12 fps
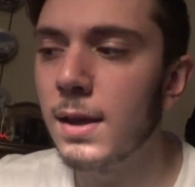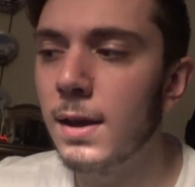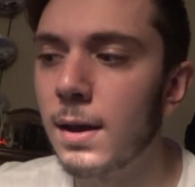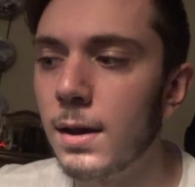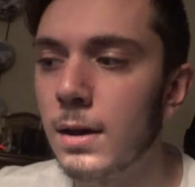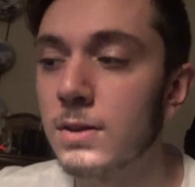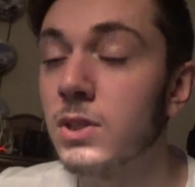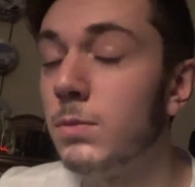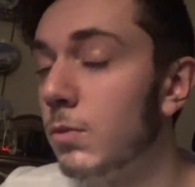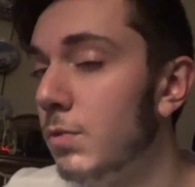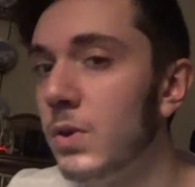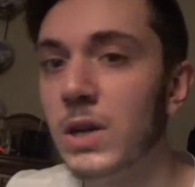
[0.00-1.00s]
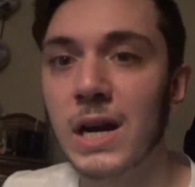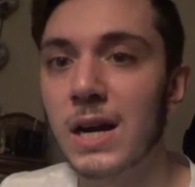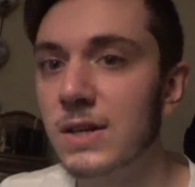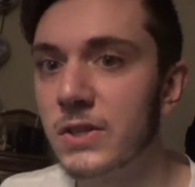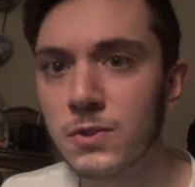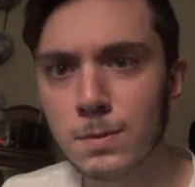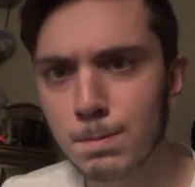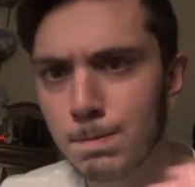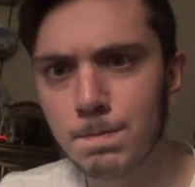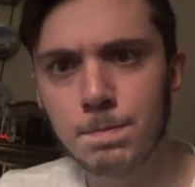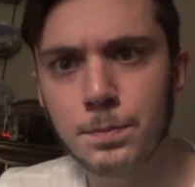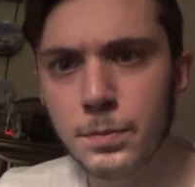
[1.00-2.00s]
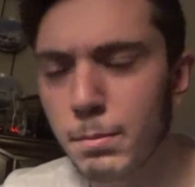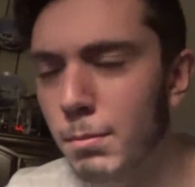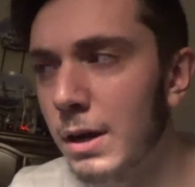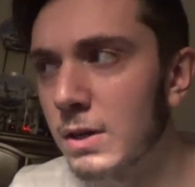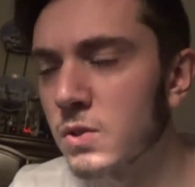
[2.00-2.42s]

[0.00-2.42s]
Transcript: Uh, some of you guys might